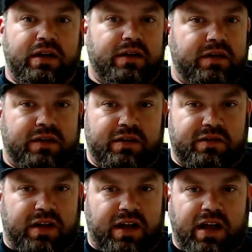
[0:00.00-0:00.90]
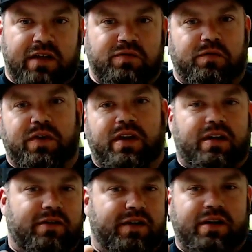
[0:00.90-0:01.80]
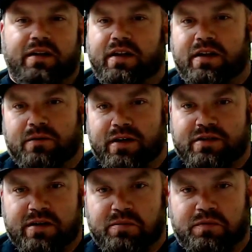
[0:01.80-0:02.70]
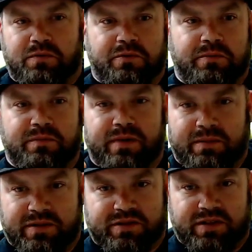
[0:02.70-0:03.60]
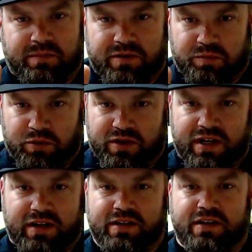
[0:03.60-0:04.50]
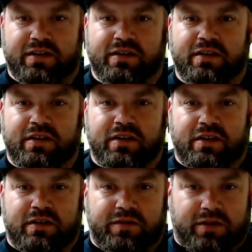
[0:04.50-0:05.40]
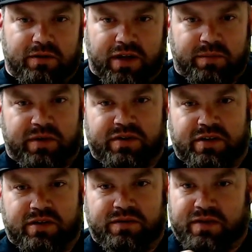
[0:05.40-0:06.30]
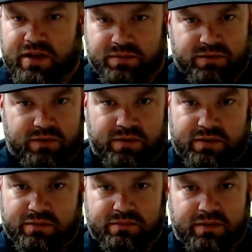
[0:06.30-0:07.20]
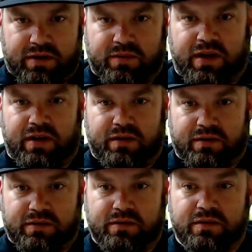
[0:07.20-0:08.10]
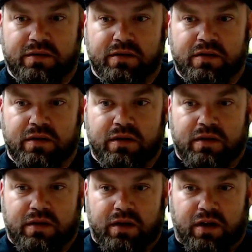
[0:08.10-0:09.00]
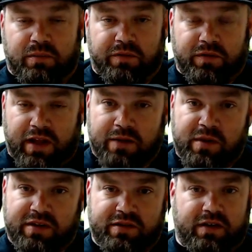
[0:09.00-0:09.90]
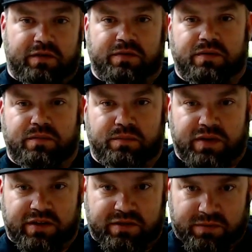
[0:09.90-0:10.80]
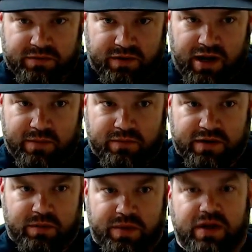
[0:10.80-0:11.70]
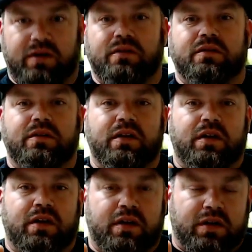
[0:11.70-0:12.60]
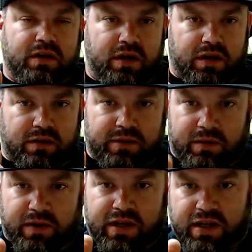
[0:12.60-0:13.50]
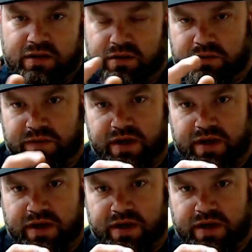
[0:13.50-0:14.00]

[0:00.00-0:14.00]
this is not a hateful video in any way, shape, or form. I'm just putting it out there. If you don't like my stuff, keep scrolling. I don't care. If you like my stuff, please subscribe and ring the bell. That way you get notified